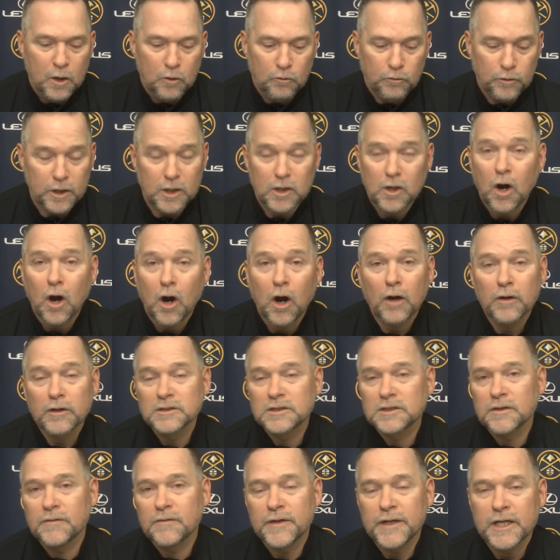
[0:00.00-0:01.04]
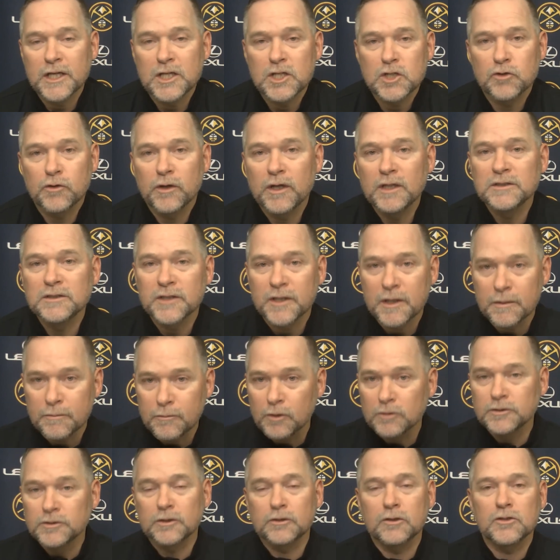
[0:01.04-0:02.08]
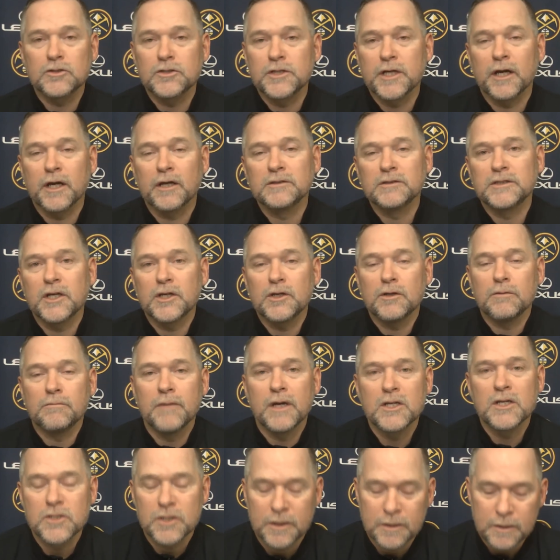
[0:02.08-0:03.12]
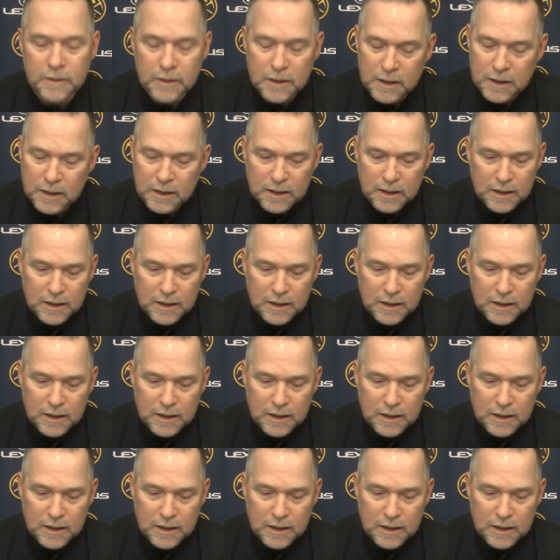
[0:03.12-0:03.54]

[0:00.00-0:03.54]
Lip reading: regardless of the injuries and the musical chairs that you mentioned,